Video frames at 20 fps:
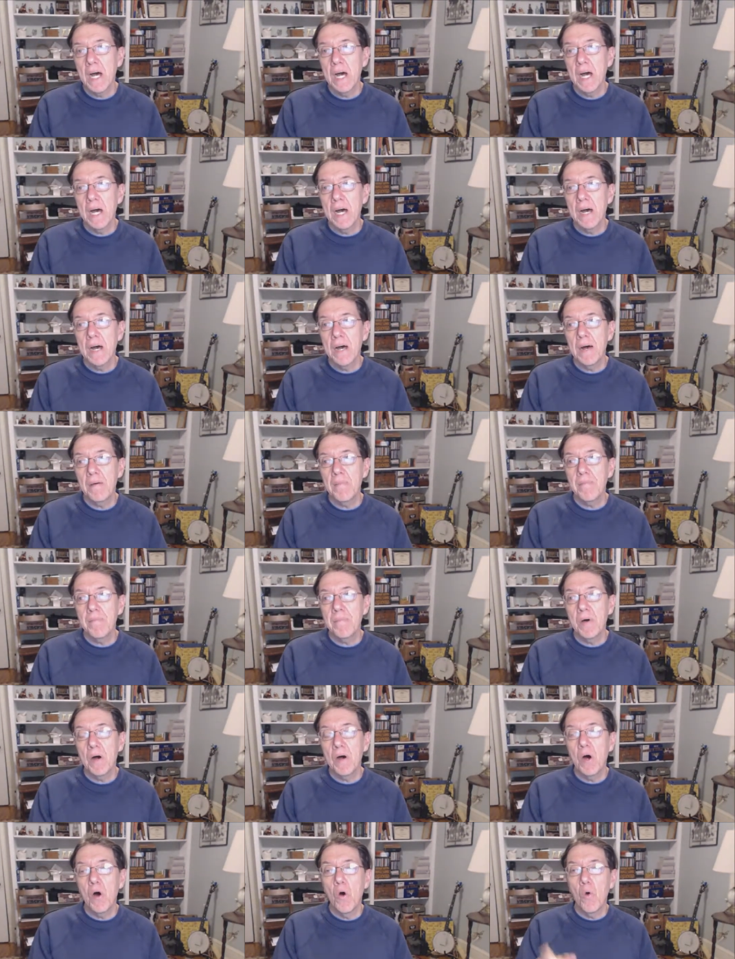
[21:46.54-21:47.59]
uh,
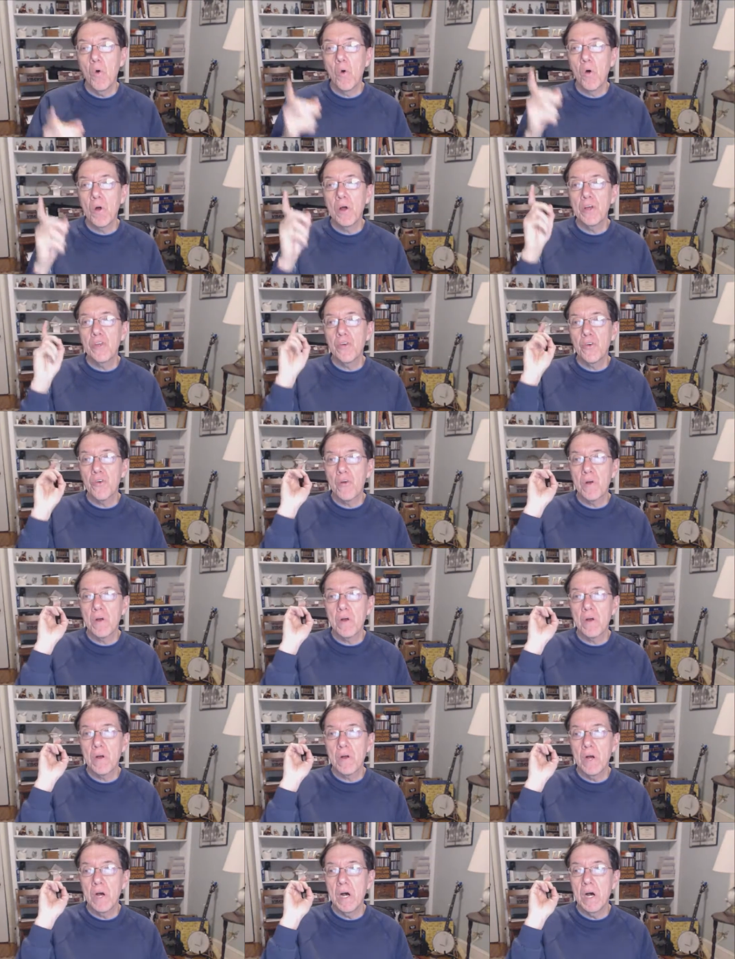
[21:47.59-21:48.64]
or
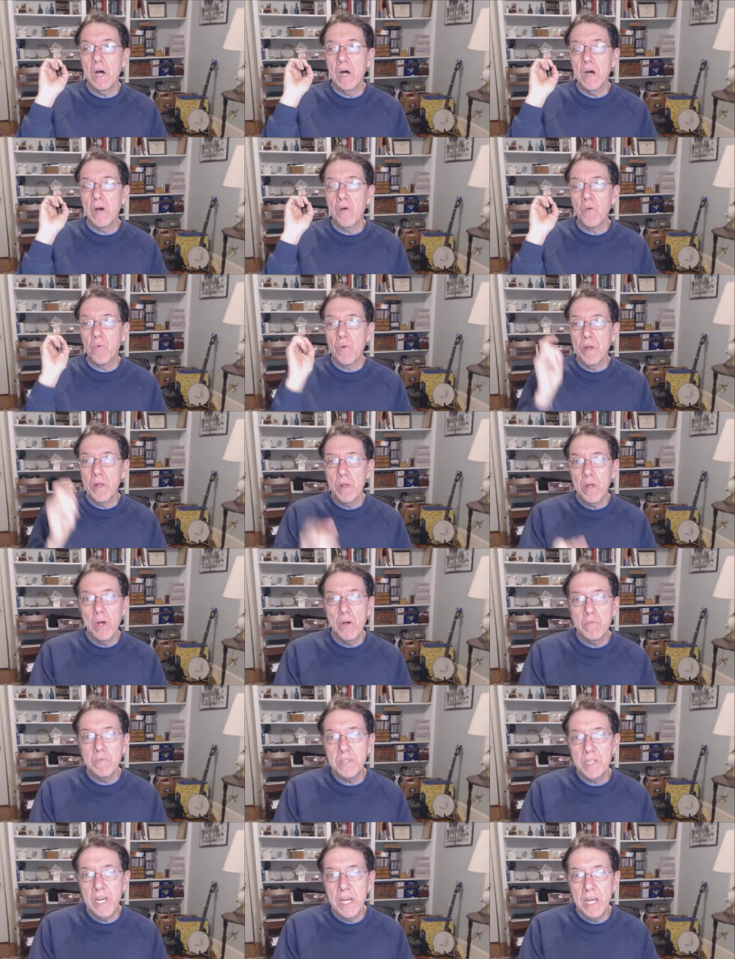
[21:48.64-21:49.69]
your uh, real
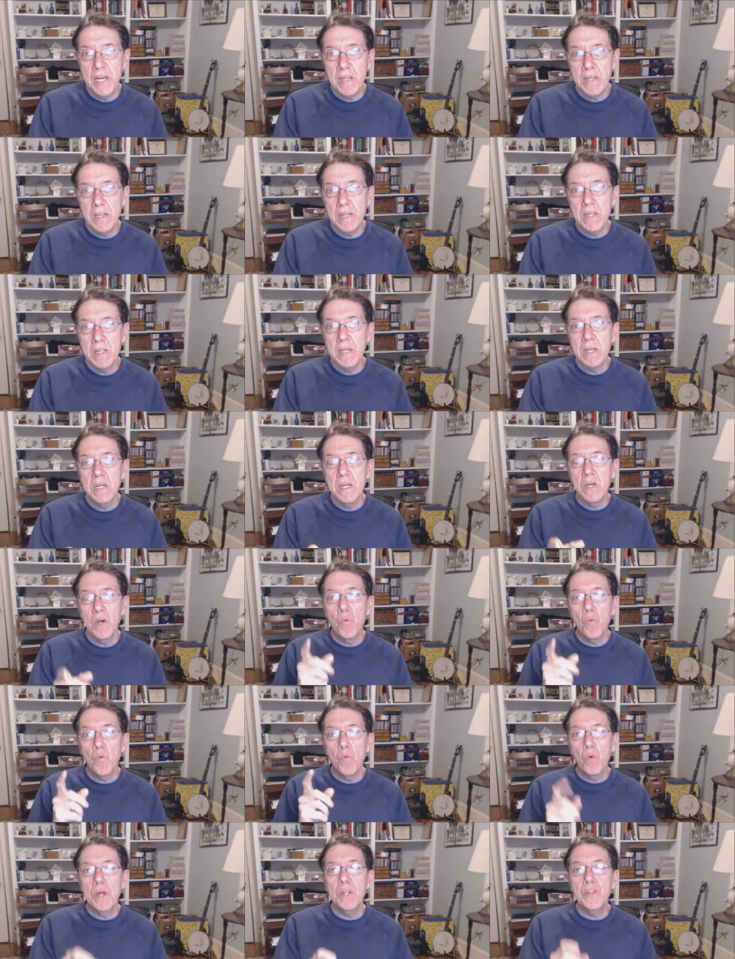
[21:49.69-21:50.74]
hometown
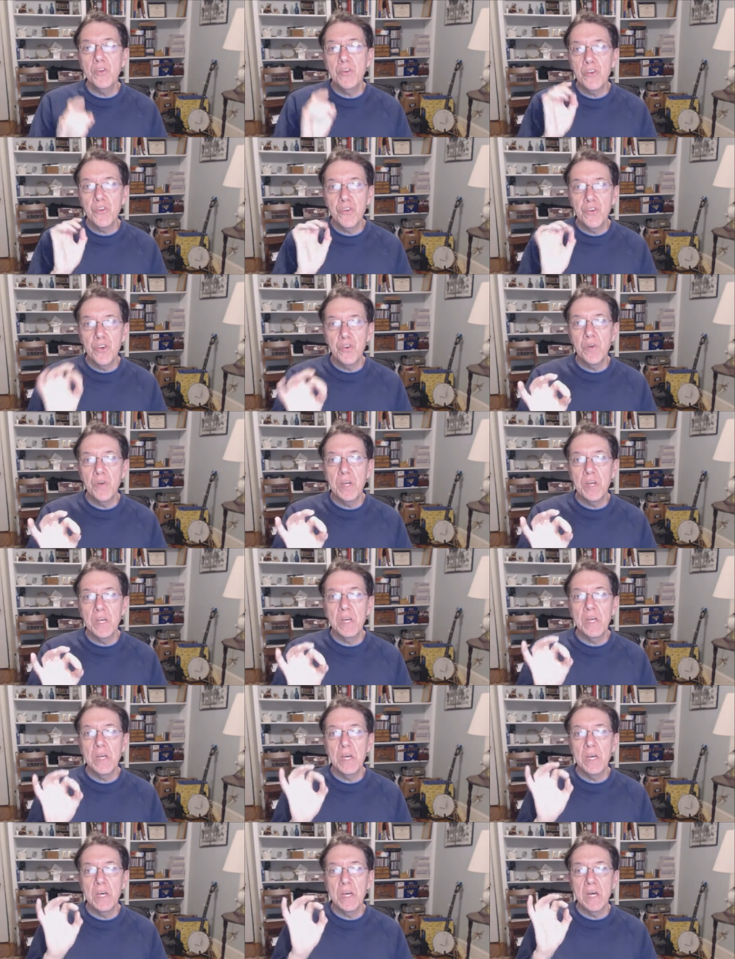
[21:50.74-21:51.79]
when you're
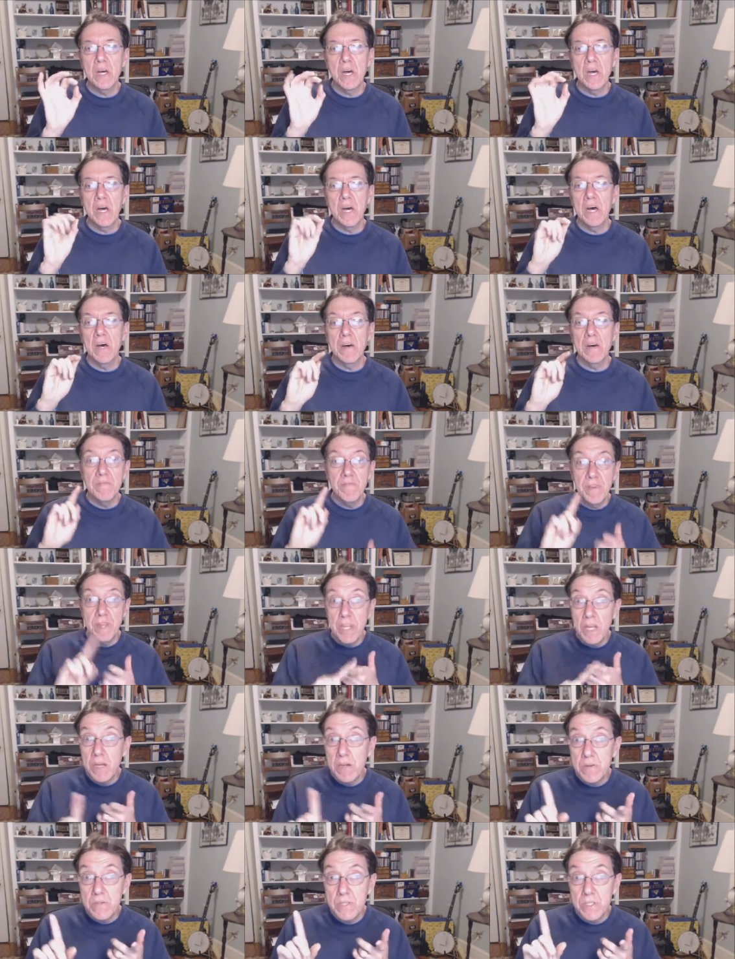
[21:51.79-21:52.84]
doing uh,
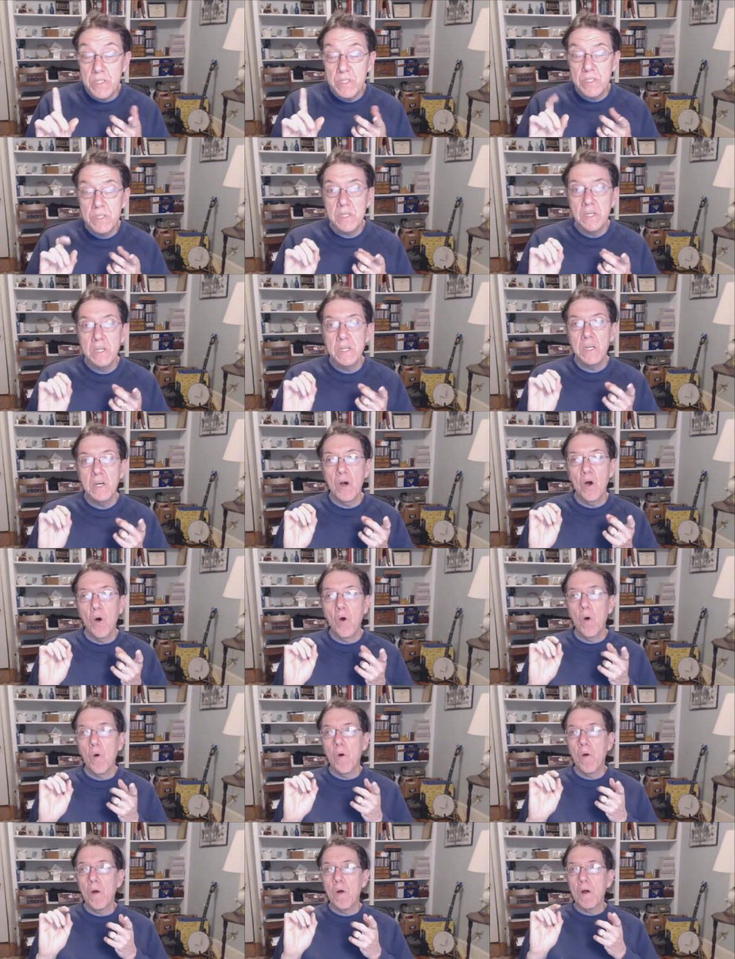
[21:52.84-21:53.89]
videos
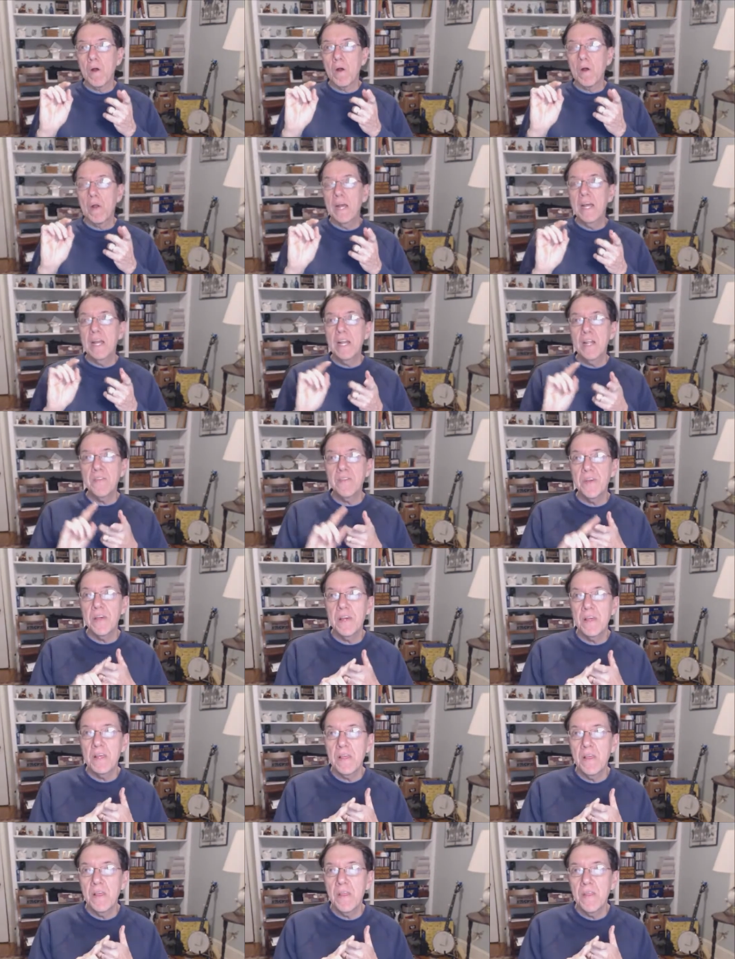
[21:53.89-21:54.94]
or
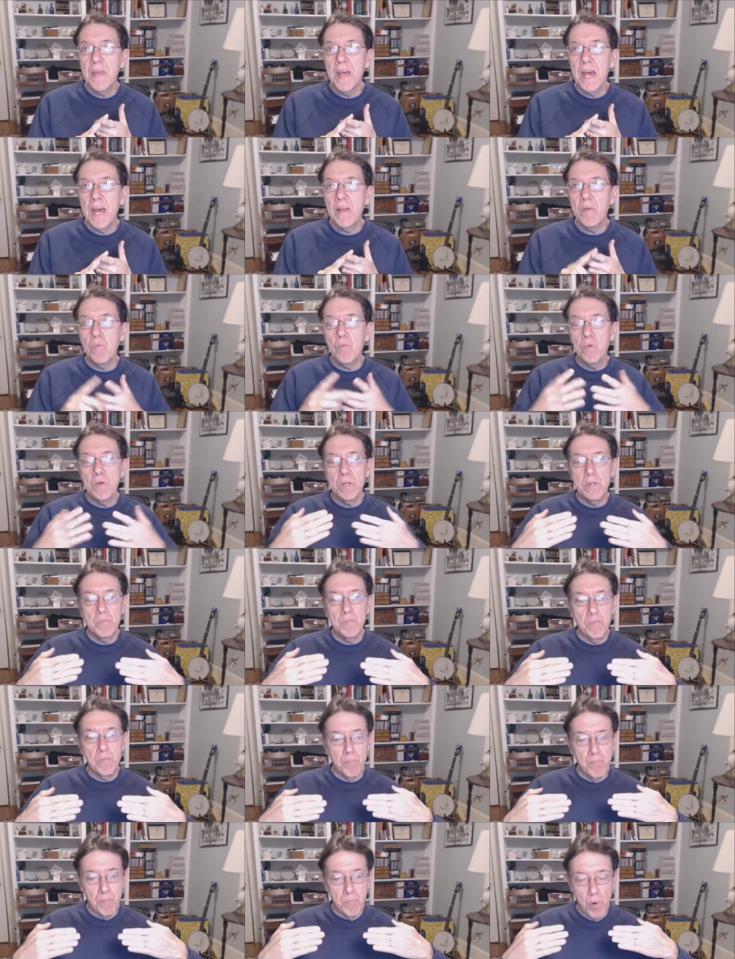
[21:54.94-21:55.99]
anything that
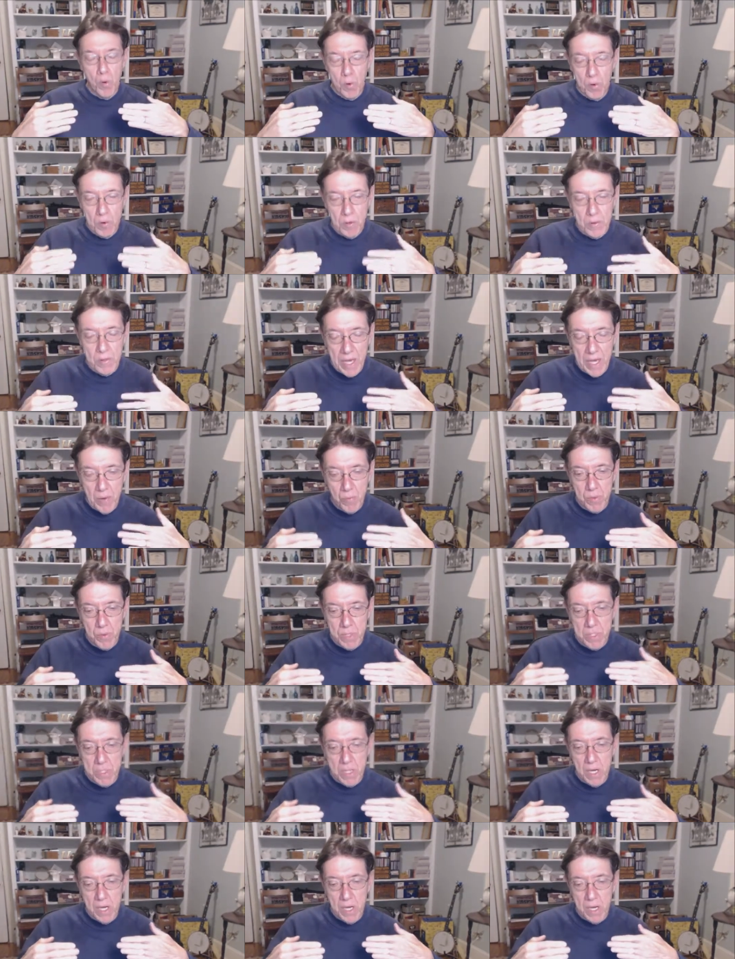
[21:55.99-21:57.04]
would that
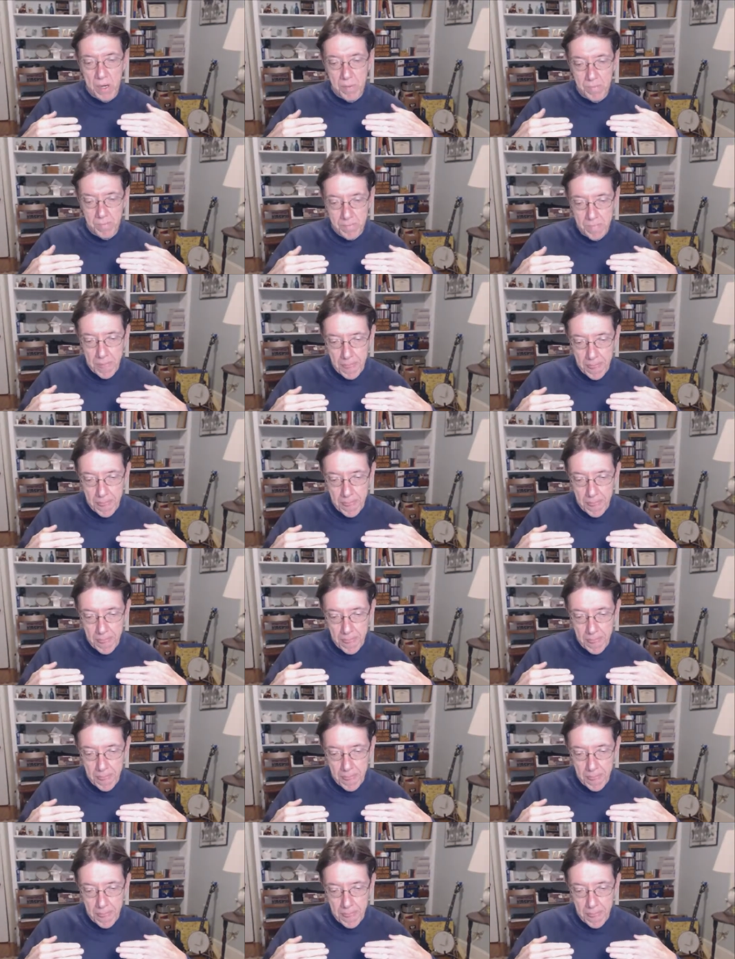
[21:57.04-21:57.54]
would uh,